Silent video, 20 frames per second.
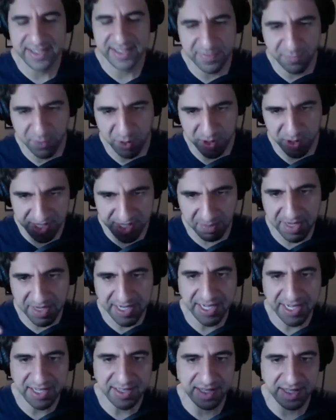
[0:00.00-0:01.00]
for
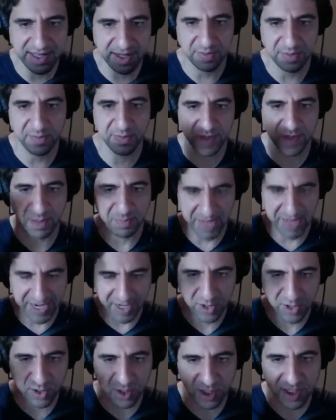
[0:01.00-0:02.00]
somebody, the
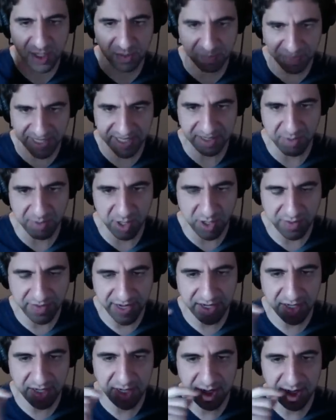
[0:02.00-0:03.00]
pinnacle could be the motivator?